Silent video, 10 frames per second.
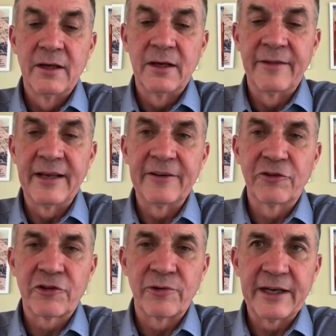that
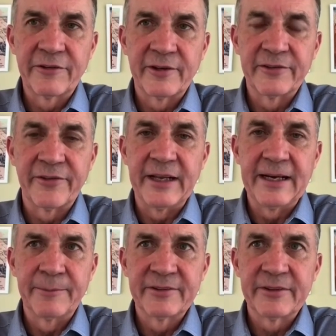treasures the
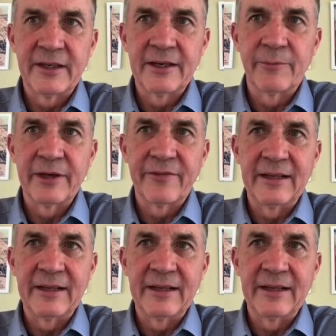Amazon and what the